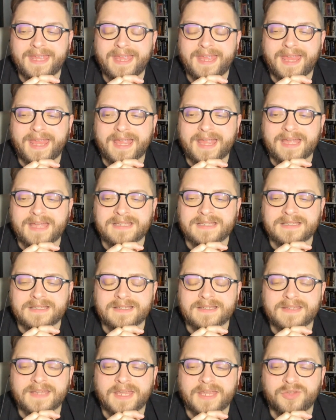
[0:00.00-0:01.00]

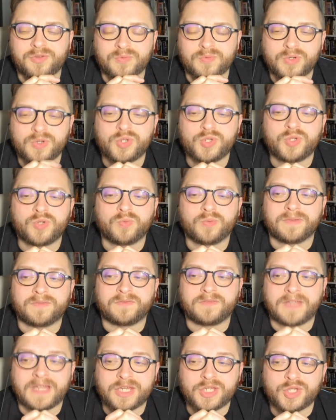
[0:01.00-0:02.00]
and a crucial
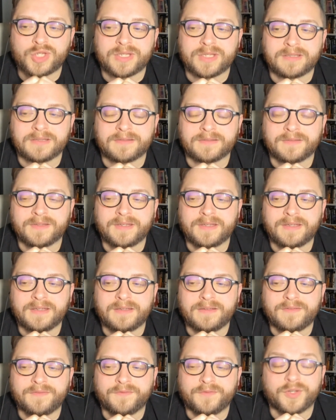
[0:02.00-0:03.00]
reflection
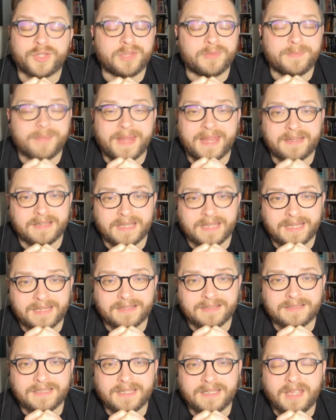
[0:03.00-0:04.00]
for
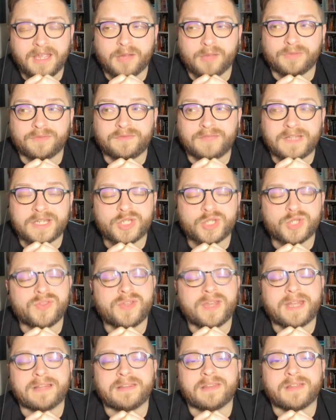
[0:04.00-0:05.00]
humanity, a reflection that
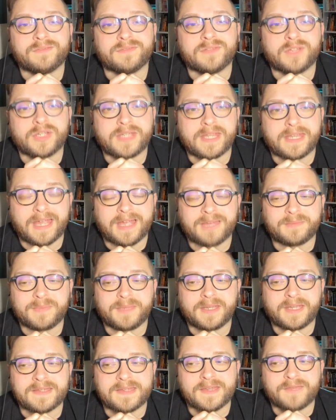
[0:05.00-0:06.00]
I love looking at
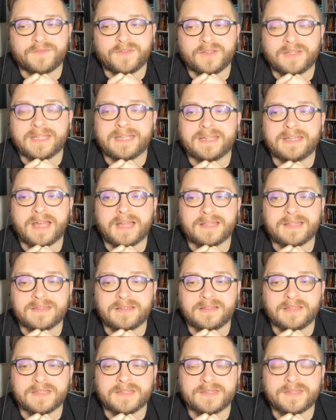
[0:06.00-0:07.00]
because I feel like
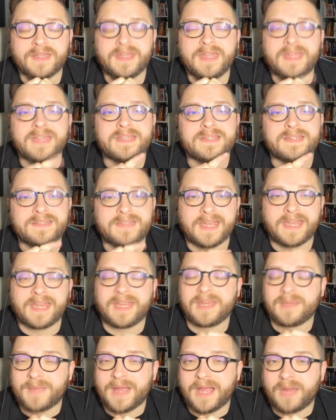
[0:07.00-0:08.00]
Godzilla's
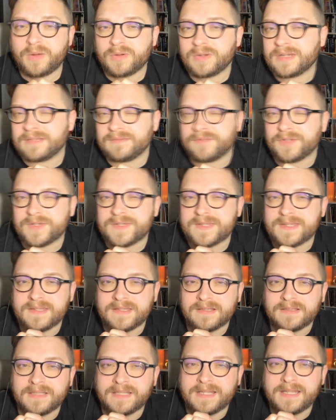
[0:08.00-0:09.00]
staying power and
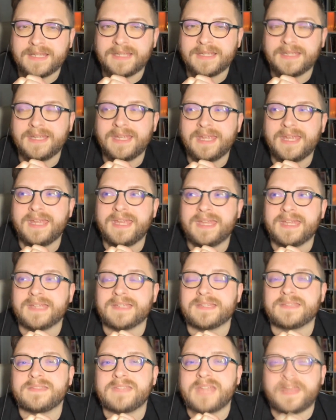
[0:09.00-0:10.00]
versatility
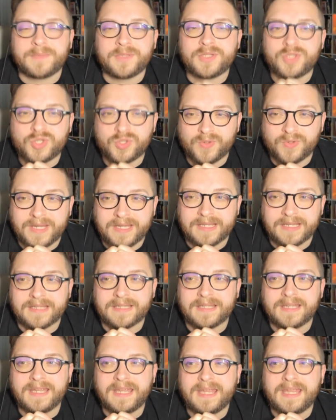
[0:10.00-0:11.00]
is
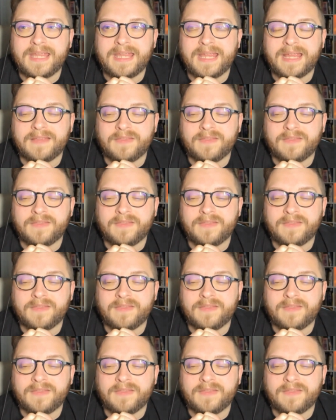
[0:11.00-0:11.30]
demonstrated in